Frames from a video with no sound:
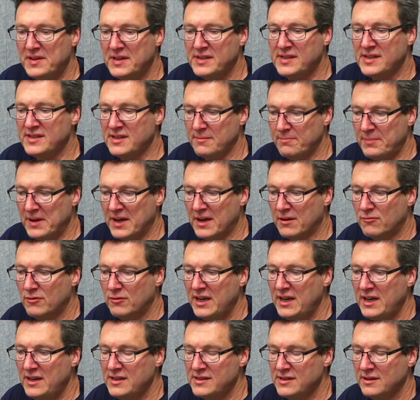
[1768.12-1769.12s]
this is a bigger
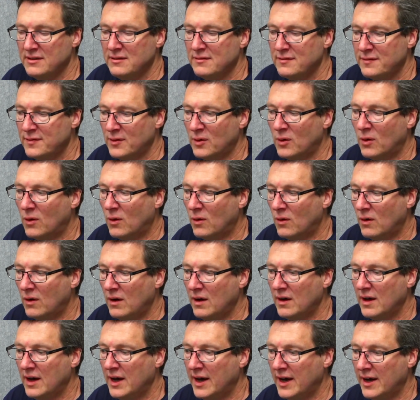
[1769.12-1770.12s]
reason for